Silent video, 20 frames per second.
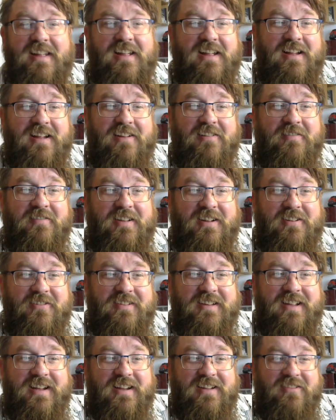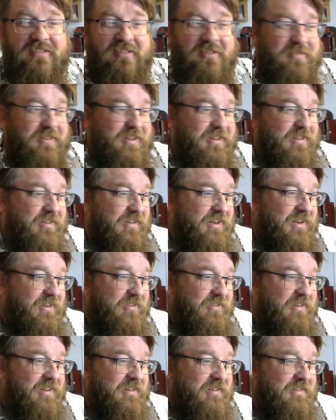I don't really know what that is, Yuvia. All right,
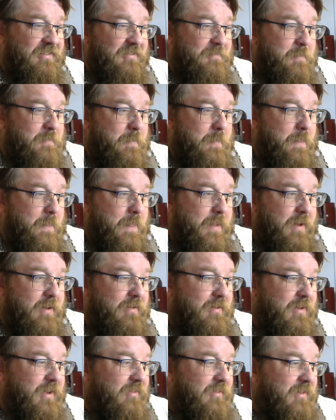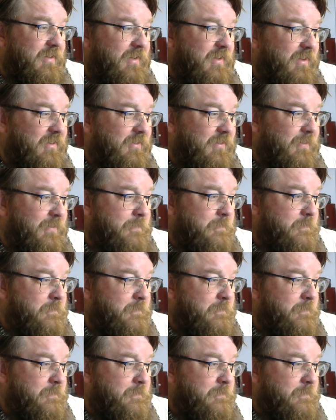hold on. Here, you guys can take a look.